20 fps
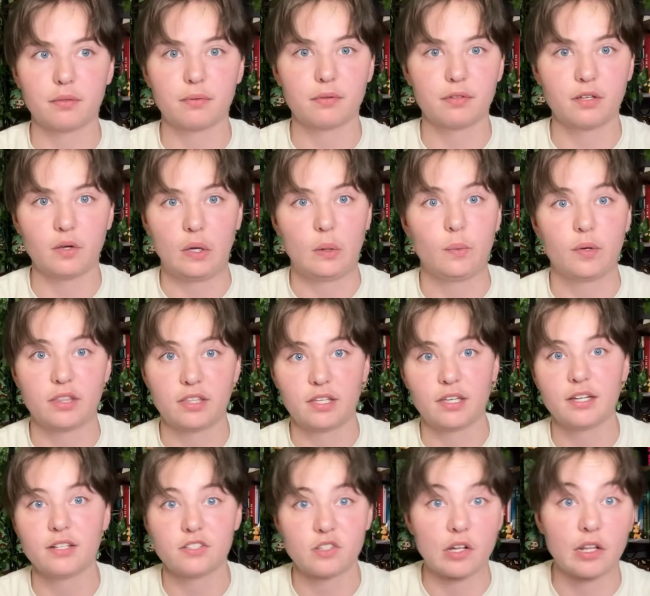dealing with
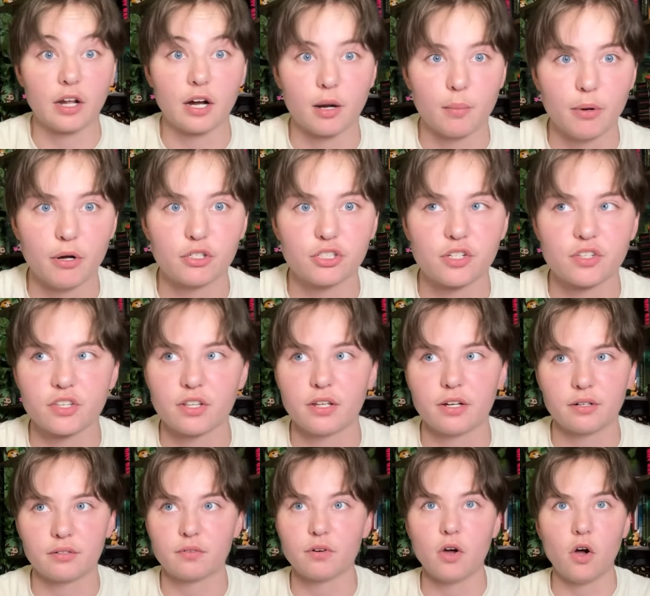kids and their emotions and
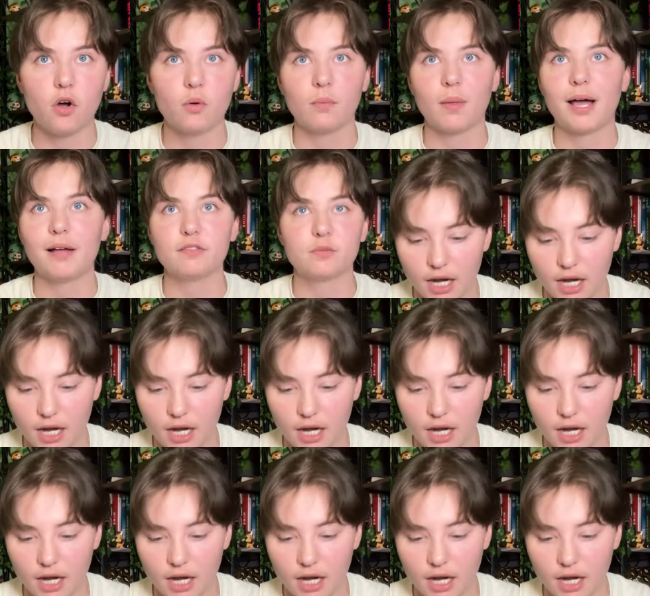their home lives.